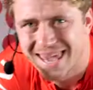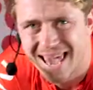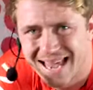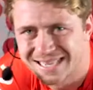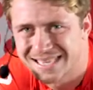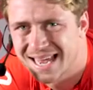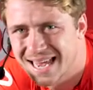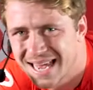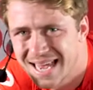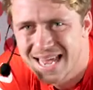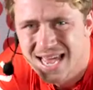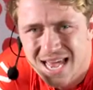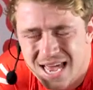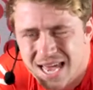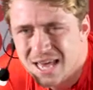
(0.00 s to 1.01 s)
get
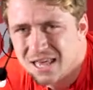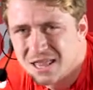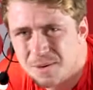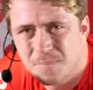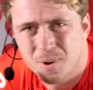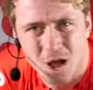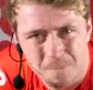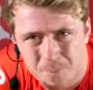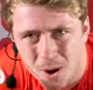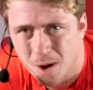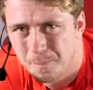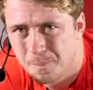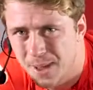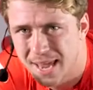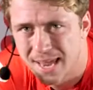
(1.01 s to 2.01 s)
the blood
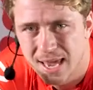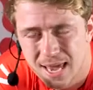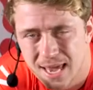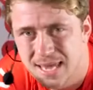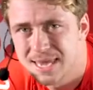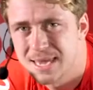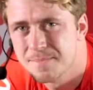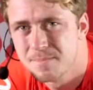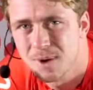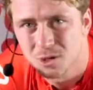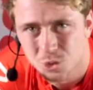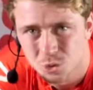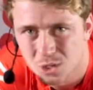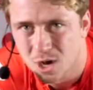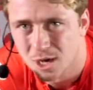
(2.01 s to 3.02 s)
pumping, your
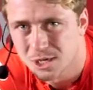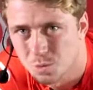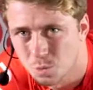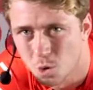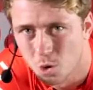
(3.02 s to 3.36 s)
muscles nice and